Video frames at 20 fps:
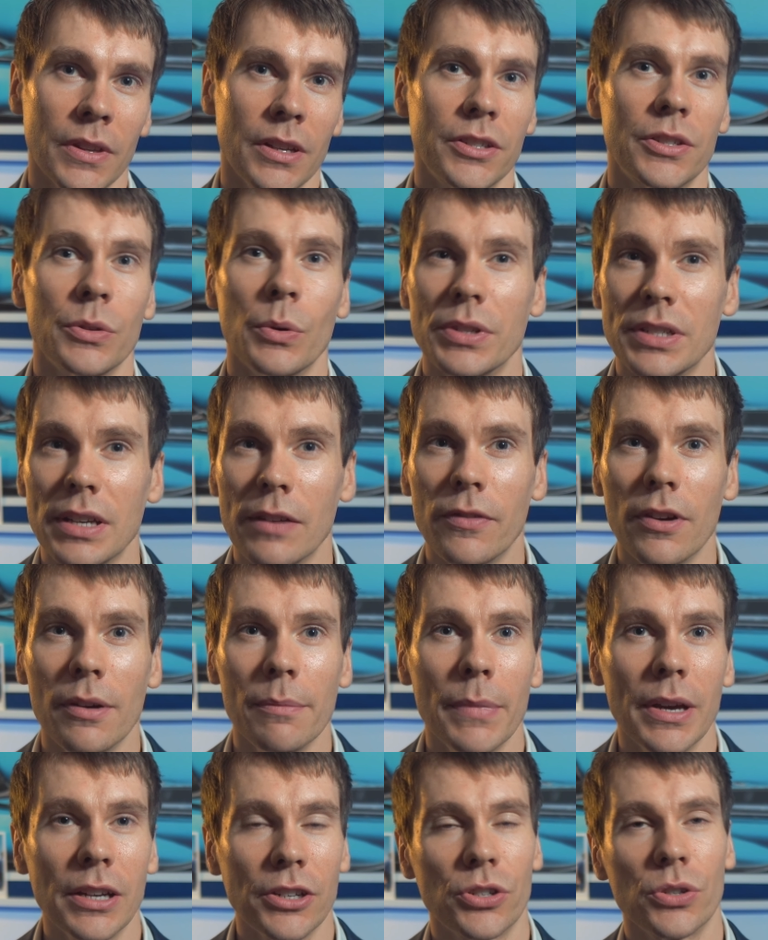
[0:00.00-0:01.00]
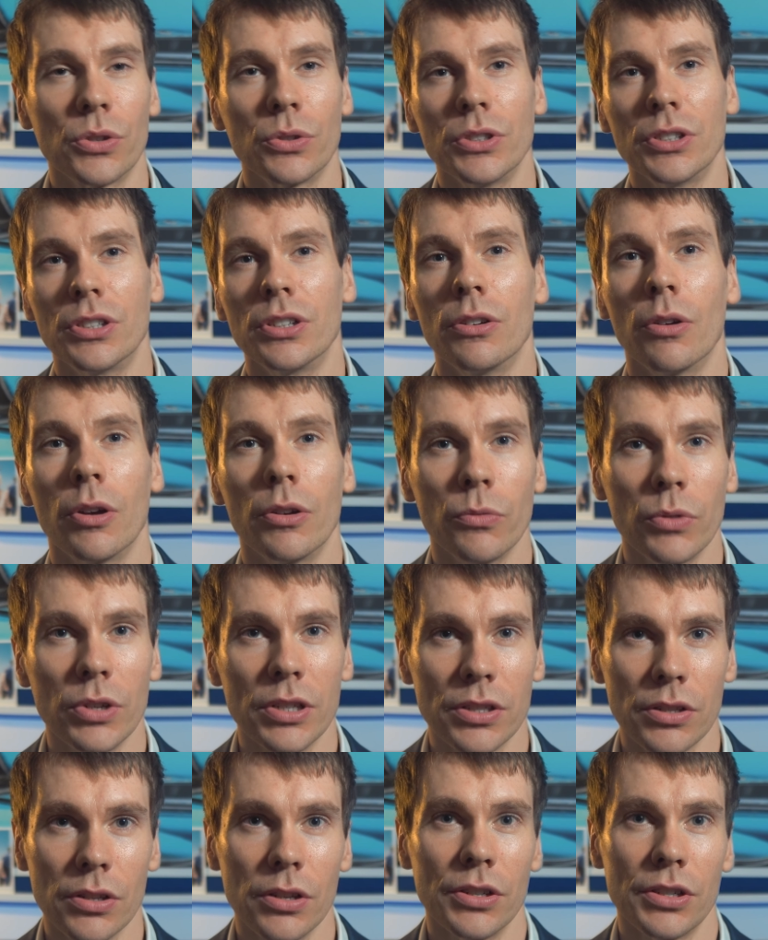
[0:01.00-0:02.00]
So as ever, make sure you do your own
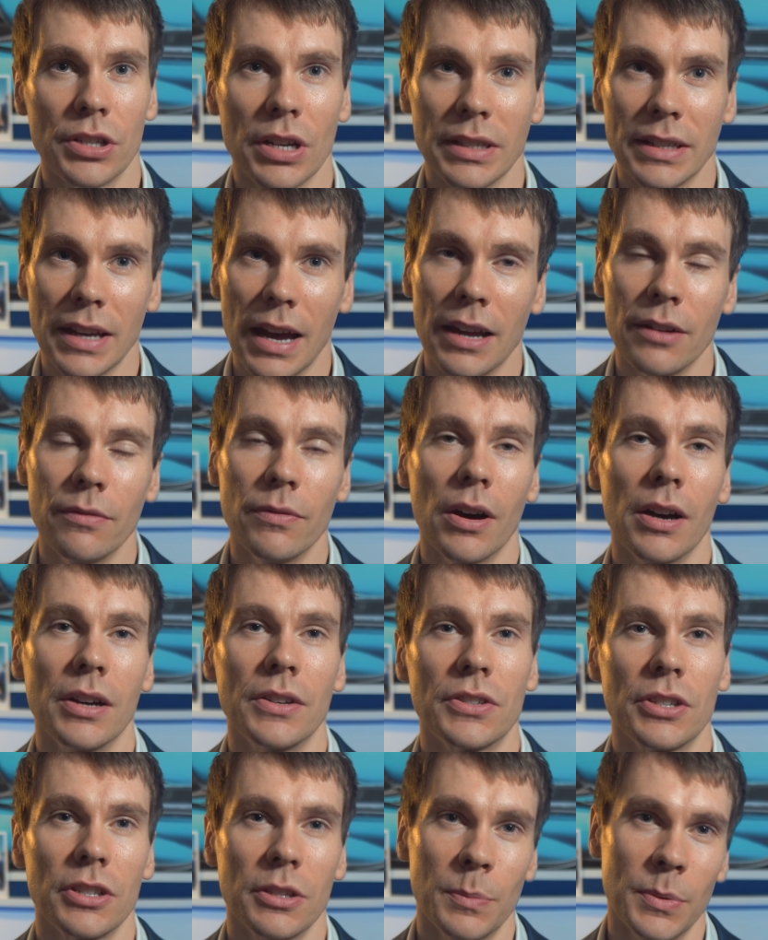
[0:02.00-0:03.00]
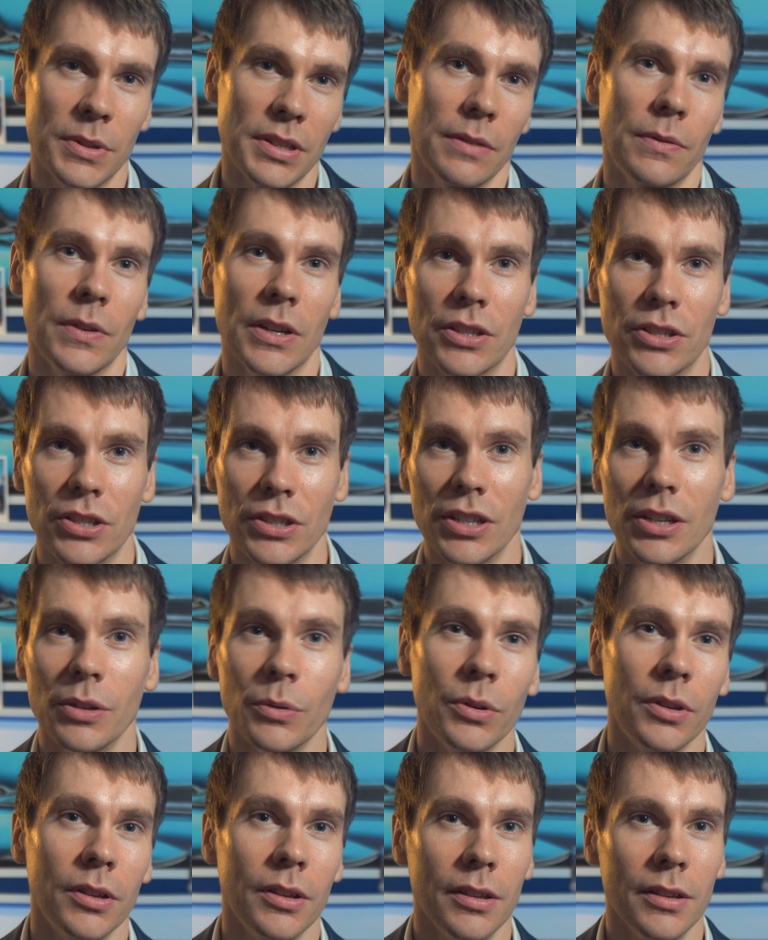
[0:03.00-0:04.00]
research and get advice specific to
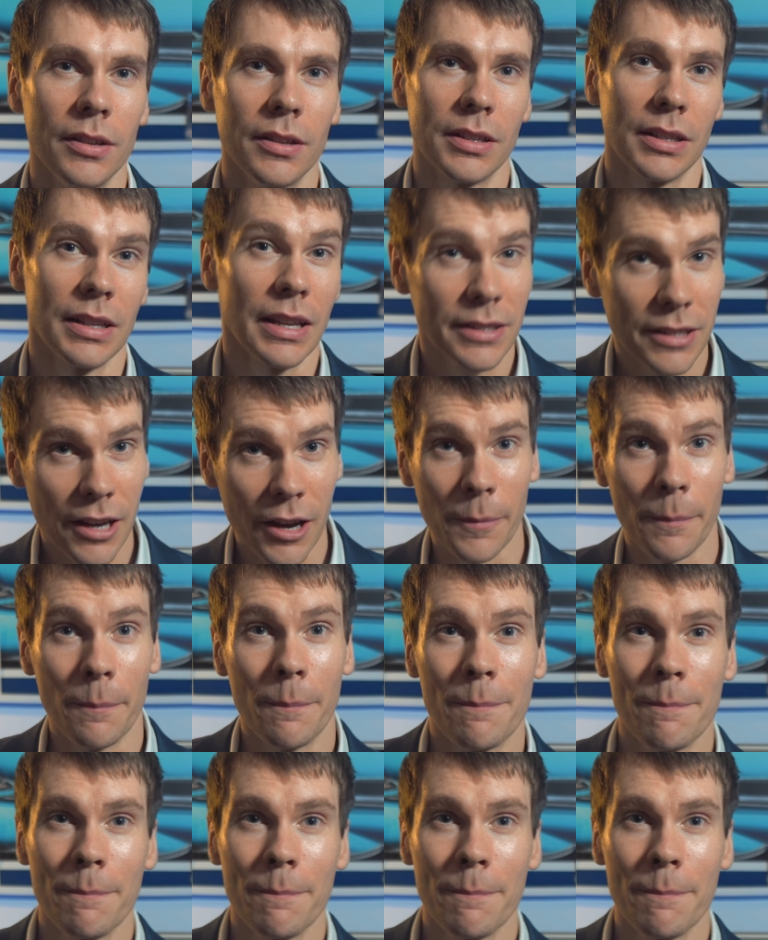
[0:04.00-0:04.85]
you. So let's go.